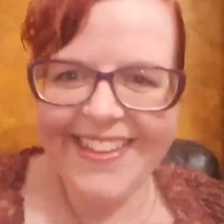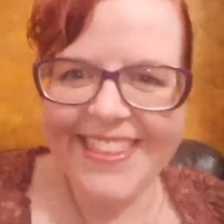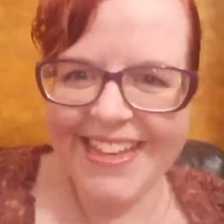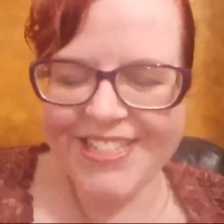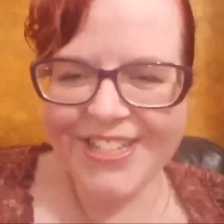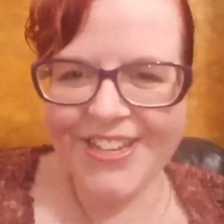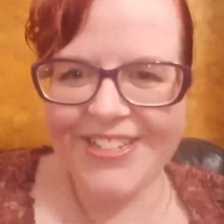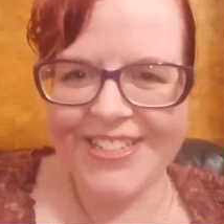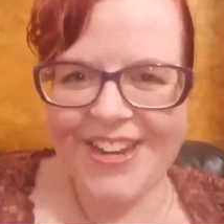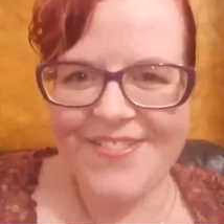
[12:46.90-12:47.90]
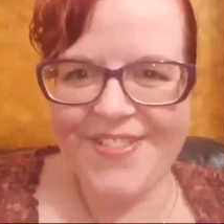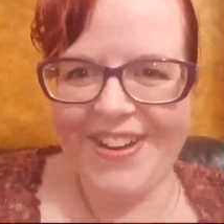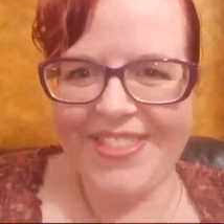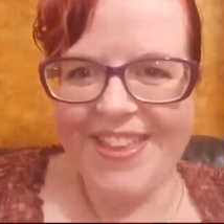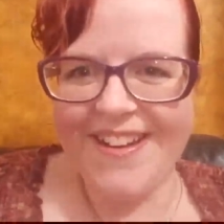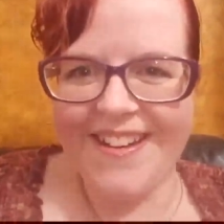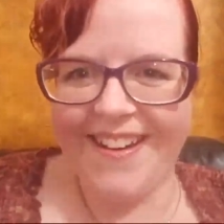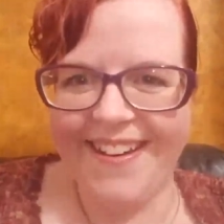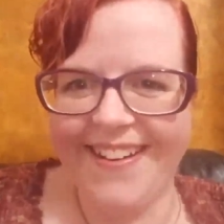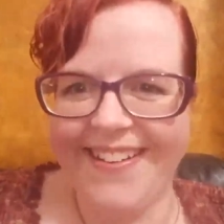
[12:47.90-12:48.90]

That's the good stuff right there.